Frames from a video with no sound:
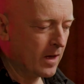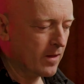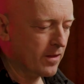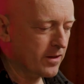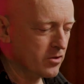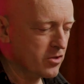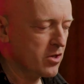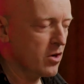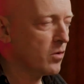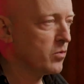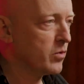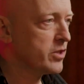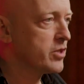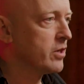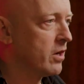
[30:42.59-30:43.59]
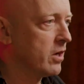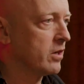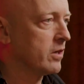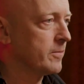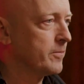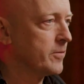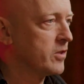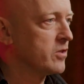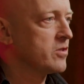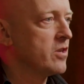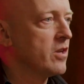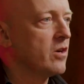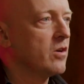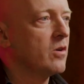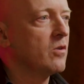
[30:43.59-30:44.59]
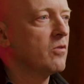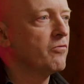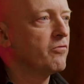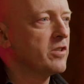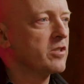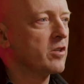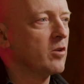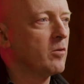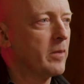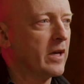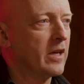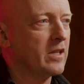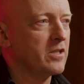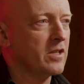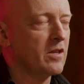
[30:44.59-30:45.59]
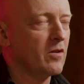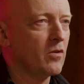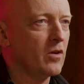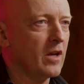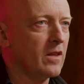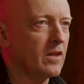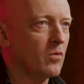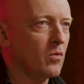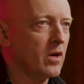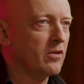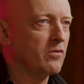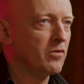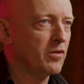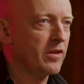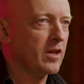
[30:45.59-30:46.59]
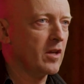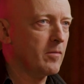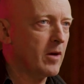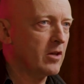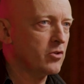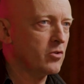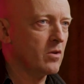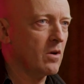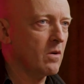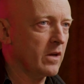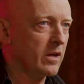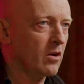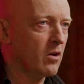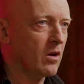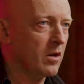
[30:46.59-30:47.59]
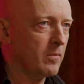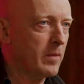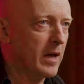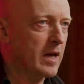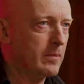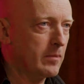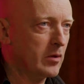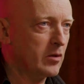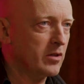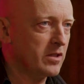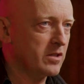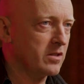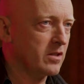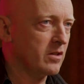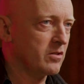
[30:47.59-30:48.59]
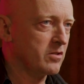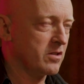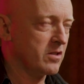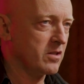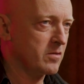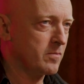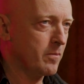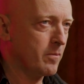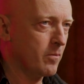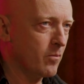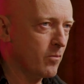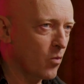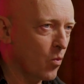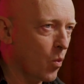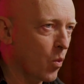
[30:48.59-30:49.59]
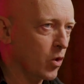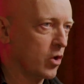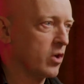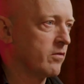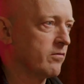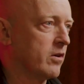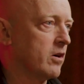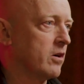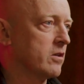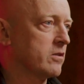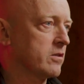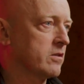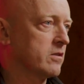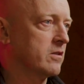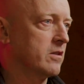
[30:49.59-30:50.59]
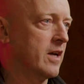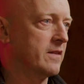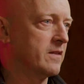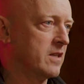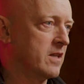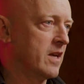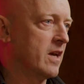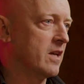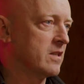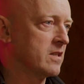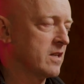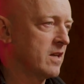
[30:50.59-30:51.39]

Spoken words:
there's no original art. There's no physical page, and the wonderful thing about drawing on paper is there's this work of art at the end.